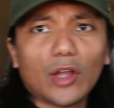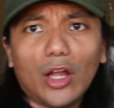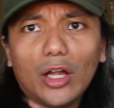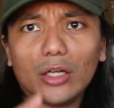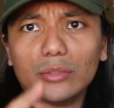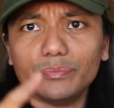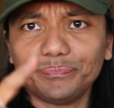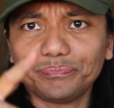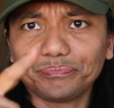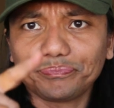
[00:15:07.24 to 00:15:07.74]

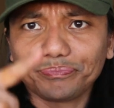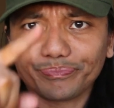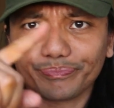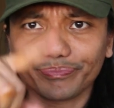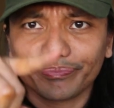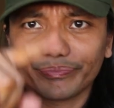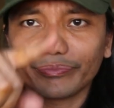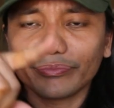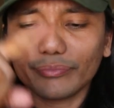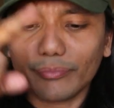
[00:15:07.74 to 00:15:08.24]
Oh,
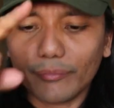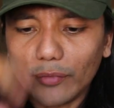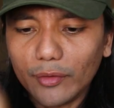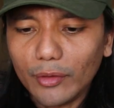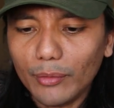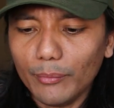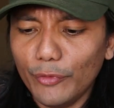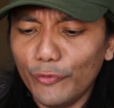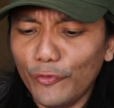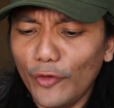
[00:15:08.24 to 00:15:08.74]

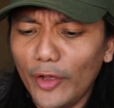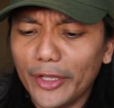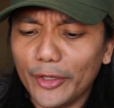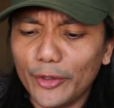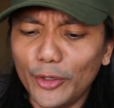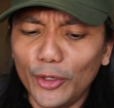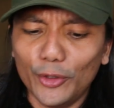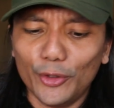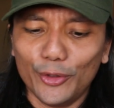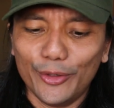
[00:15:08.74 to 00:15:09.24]
before I
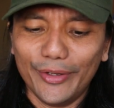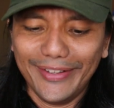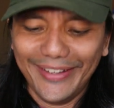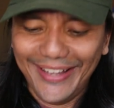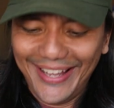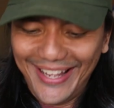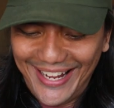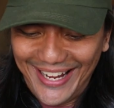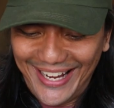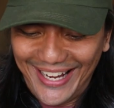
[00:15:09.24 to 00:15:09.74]
go,
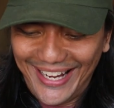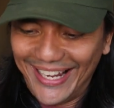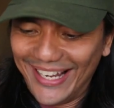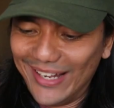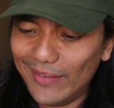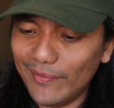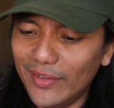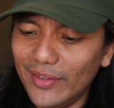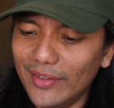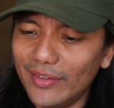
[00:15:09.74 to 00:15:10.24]

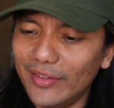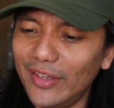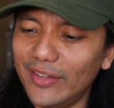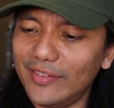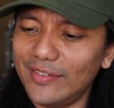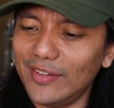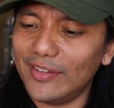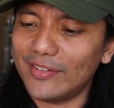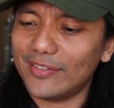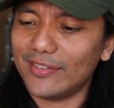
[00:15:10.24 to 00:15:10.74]

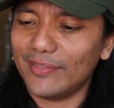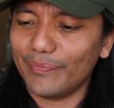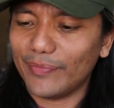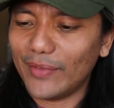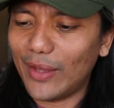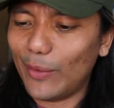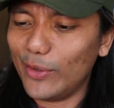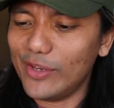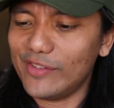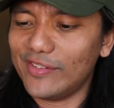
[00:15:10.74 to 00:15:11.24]
this is,
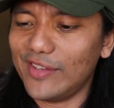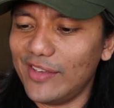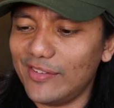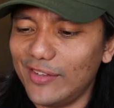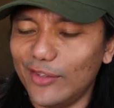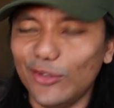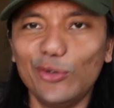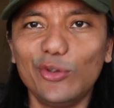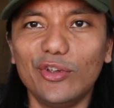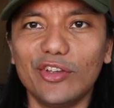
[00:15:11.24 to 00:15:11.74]
I want to say it's
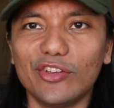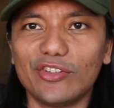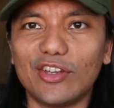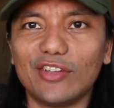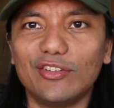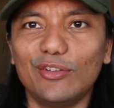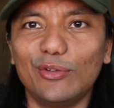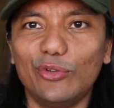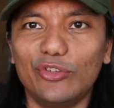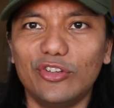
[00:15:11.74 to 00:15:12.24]
a New Year's
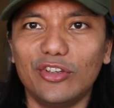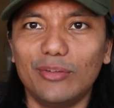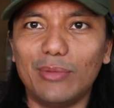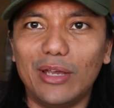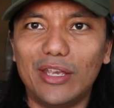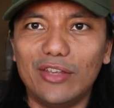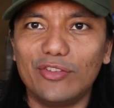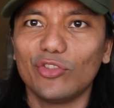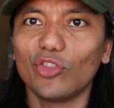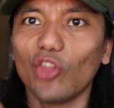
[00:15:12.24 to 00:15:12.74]
resolution,
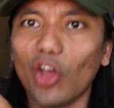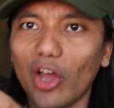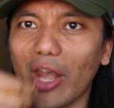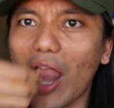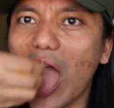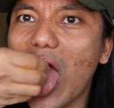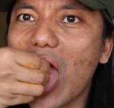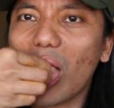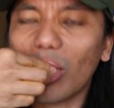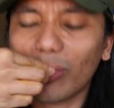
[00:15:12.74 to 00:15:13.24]
but it's
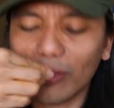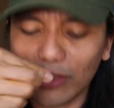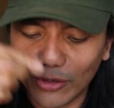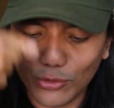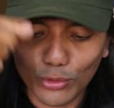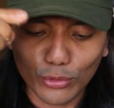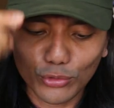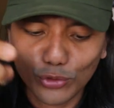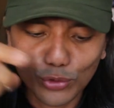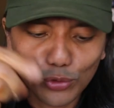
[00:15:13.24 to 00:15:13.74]
not. I
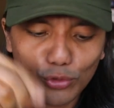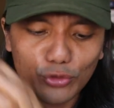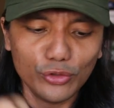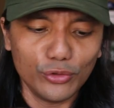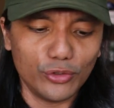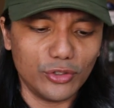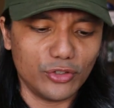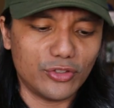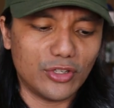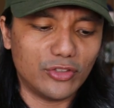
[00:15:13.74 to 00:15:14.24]
don't do
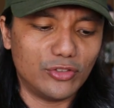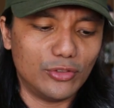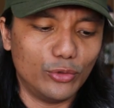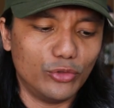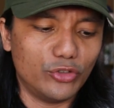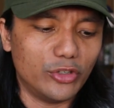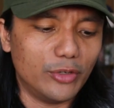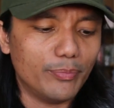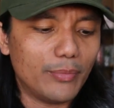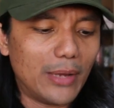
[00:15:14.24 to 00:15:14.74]
New Year's
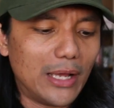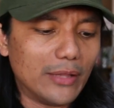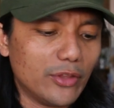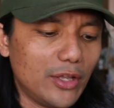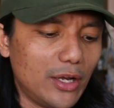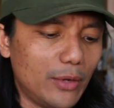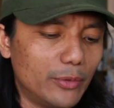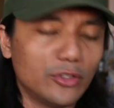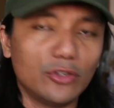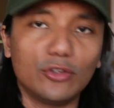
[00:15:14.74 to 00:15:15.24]
resolution, but I
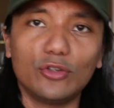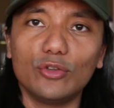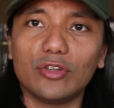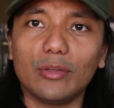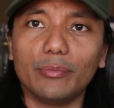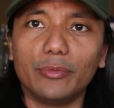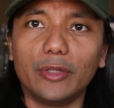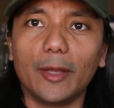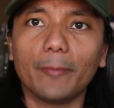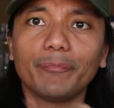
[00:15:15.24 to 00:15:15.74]
thought I wanted to do
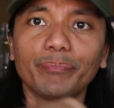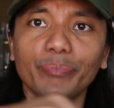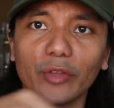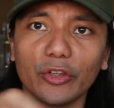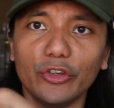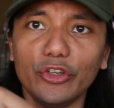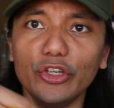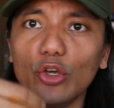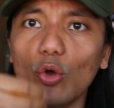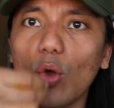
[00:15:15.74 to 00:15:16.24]
something
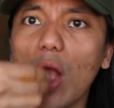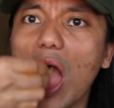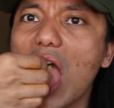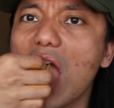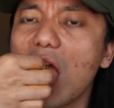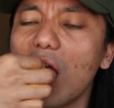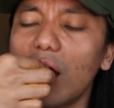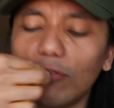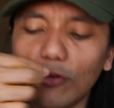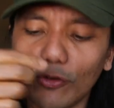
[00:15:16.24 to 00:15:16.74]
new
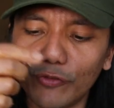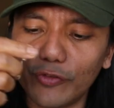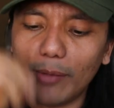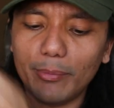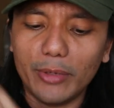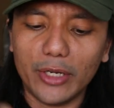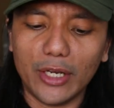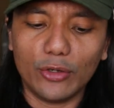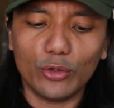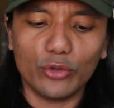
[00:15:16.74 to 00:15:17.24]
for
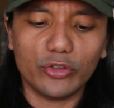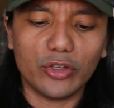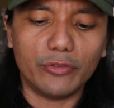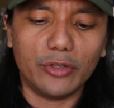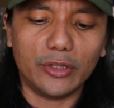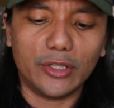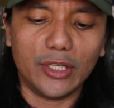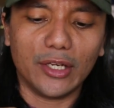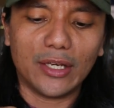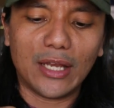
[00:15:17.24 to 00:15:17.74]
Fat Bidin Knows
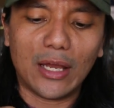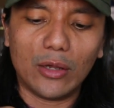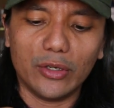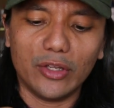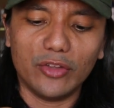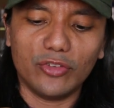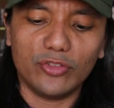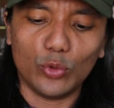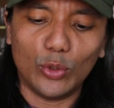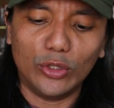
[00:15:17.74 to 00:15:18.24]
Everything now
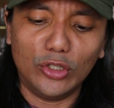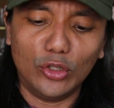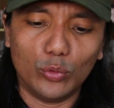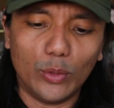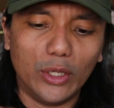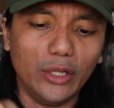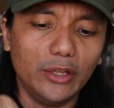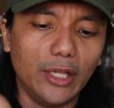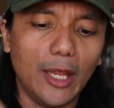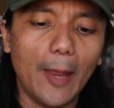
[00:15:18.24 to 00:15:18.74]
that it's
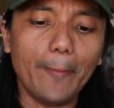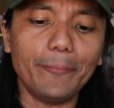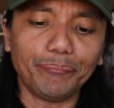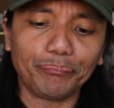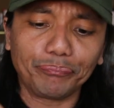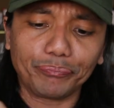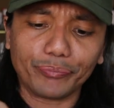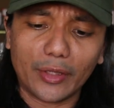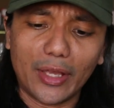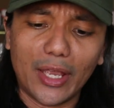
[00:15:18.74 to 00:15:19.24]
2020.
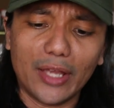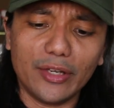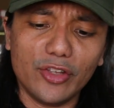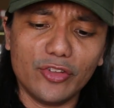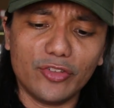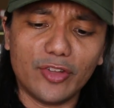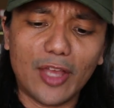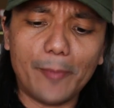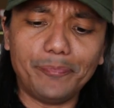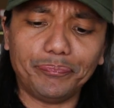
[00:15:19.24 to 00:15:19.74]
And
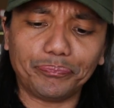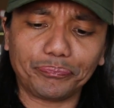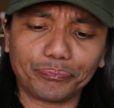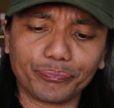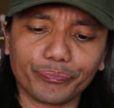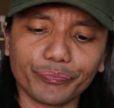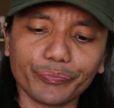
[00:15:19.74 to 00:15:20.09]
it's that